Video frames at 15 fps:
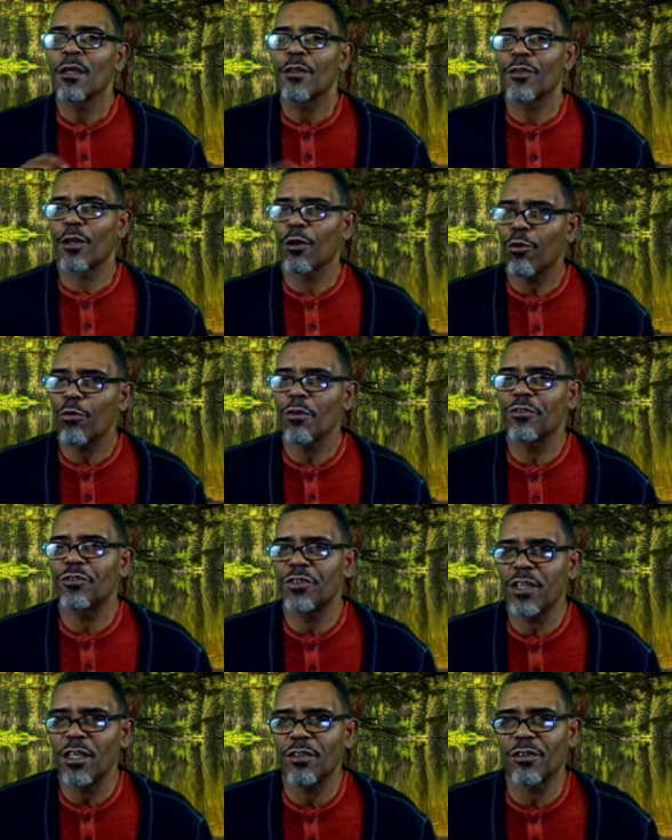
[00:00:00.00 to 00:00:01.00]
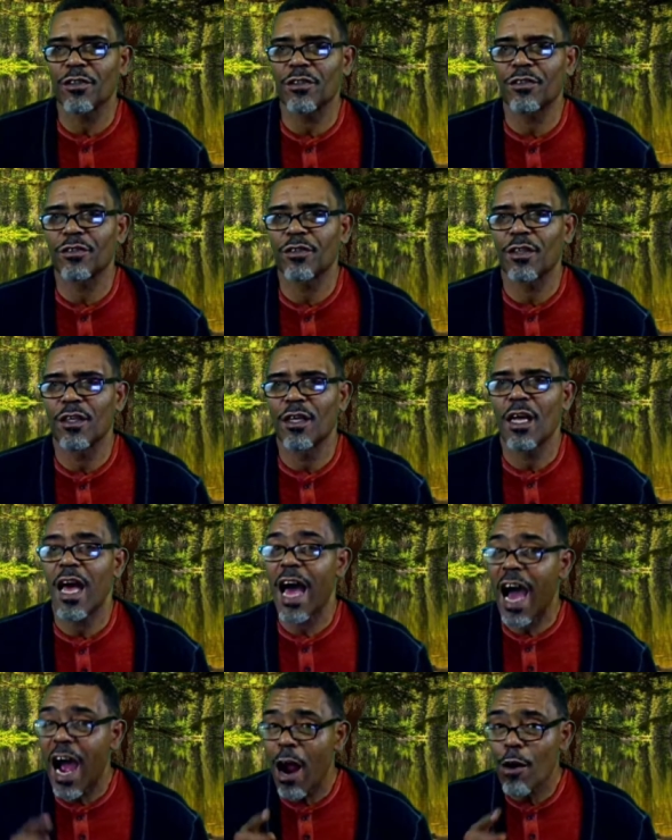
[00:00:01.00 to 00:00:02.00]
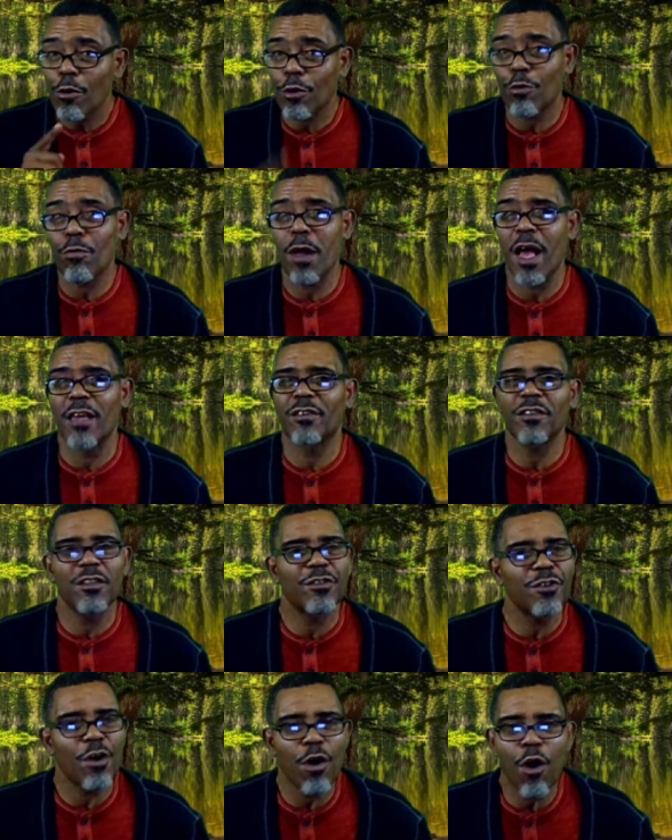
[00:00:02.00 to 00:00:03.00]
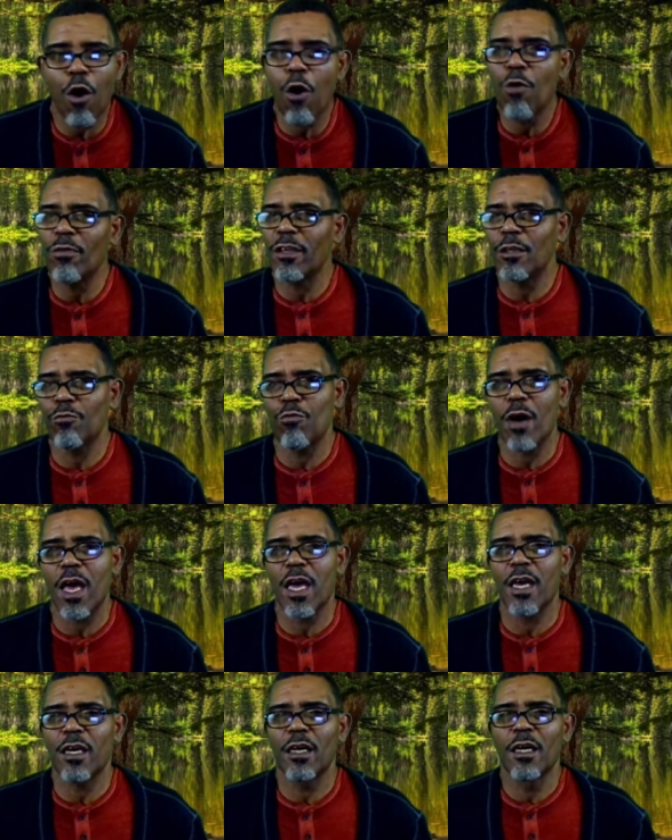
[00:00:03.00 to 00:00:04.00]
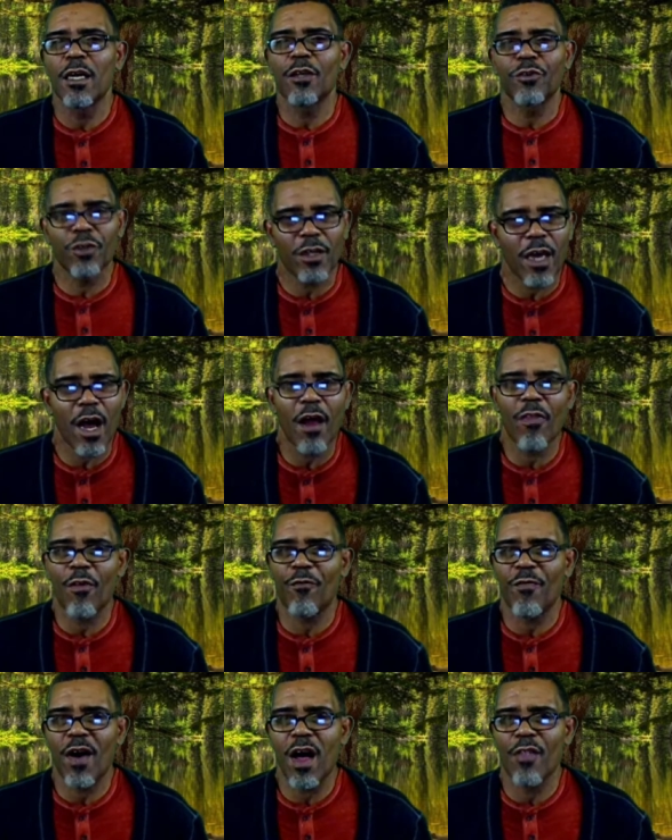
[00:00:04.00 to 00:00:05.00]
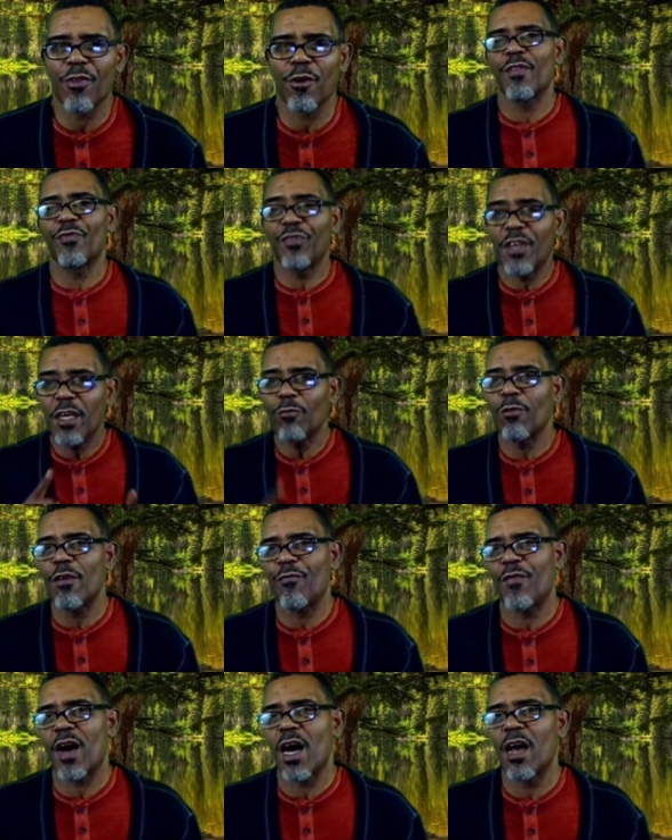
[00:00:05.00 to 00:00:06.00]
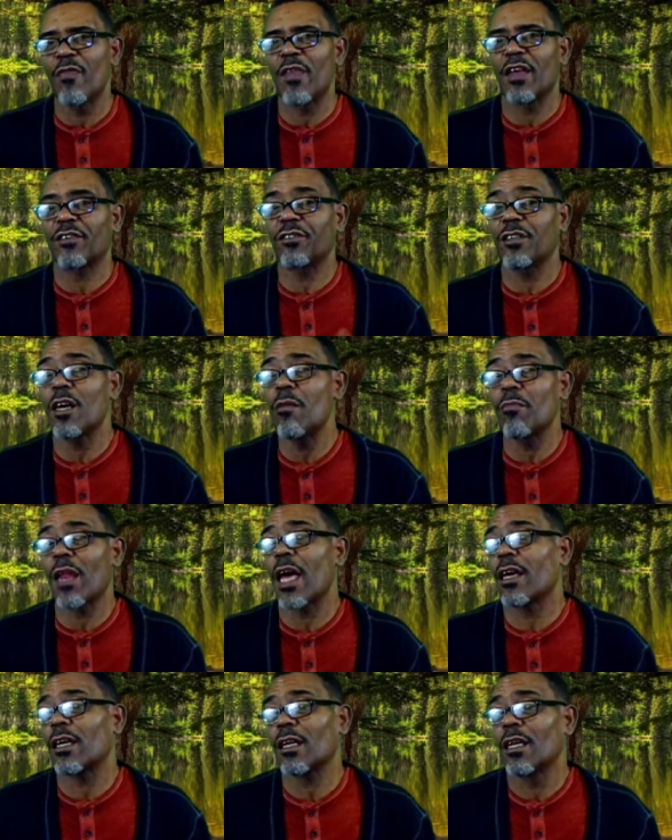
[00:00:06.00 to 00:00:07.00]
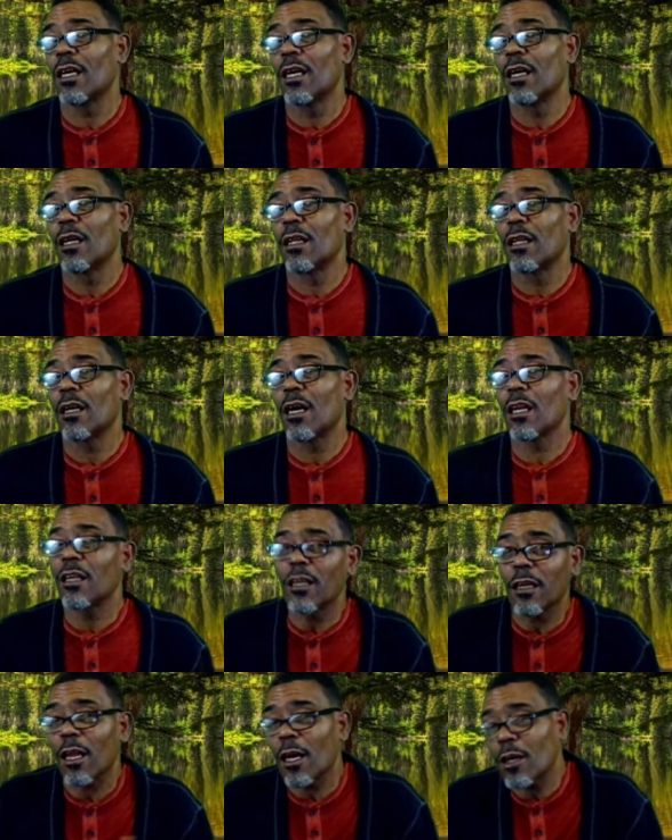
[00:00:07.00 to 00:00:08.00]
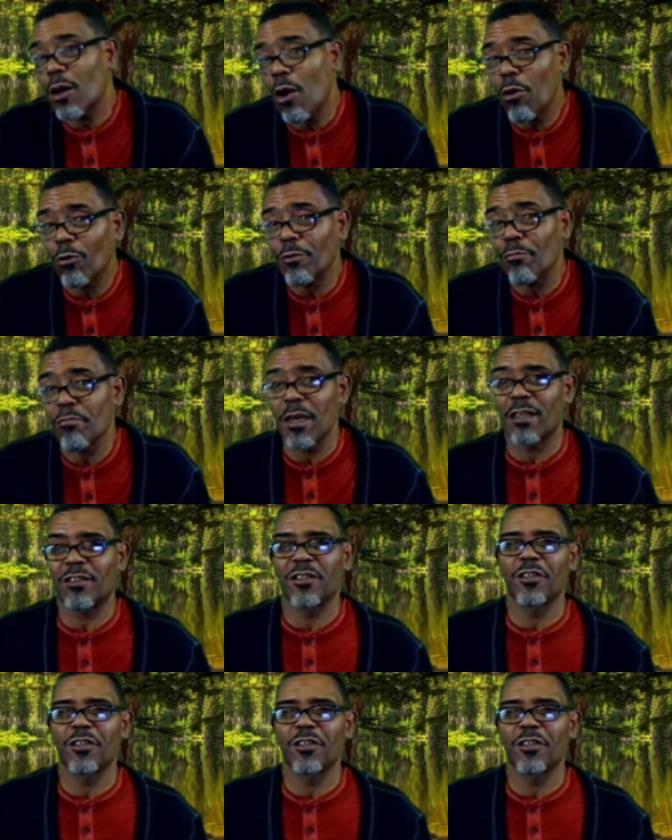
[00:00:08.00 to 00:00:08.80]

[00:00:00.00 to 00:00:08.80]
The Lord Jesus our Christ is the only way to God the Father. Then we find that some like a little occult mixed